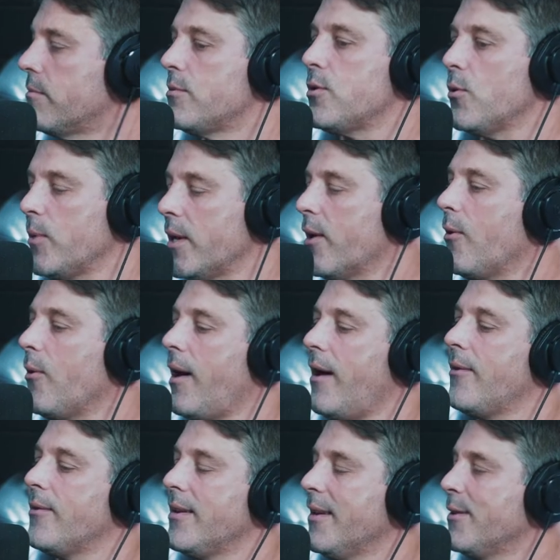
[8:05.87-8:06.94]
So we go
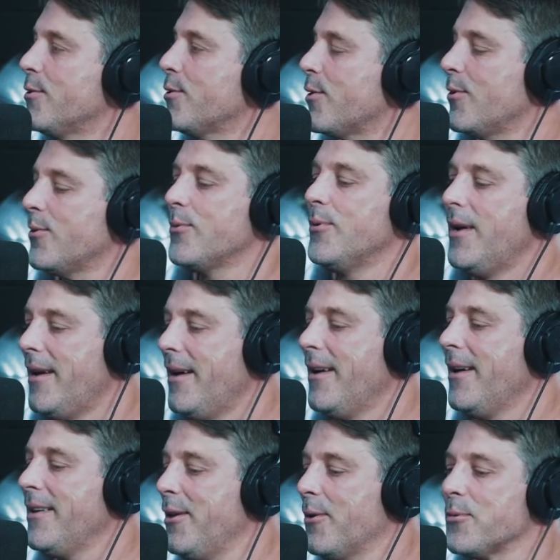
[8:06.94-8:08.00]
out, and so
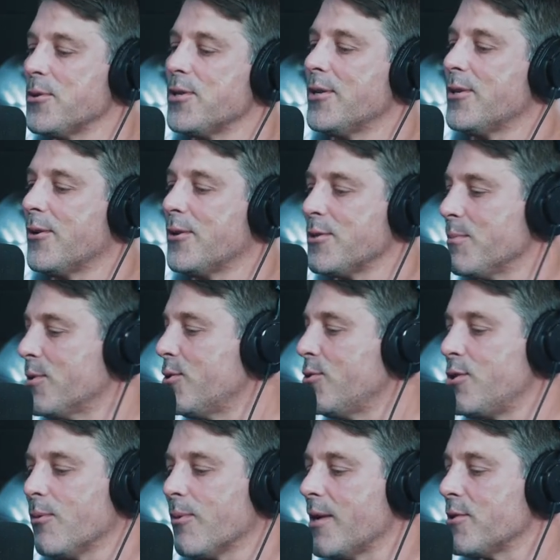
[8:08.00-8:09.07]
you know we're sitting there at some
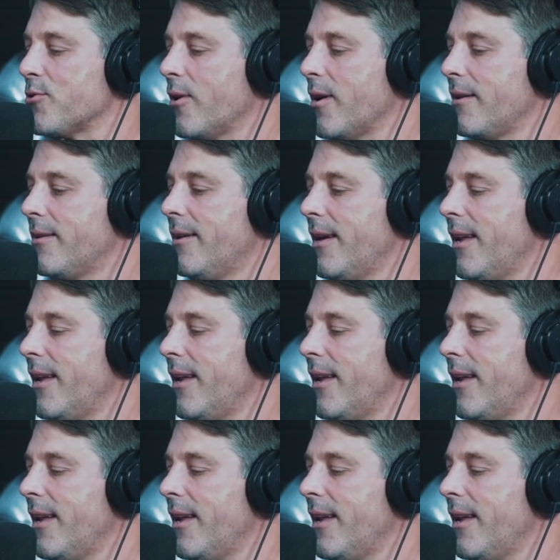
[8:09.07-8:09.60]
sushi restaurant,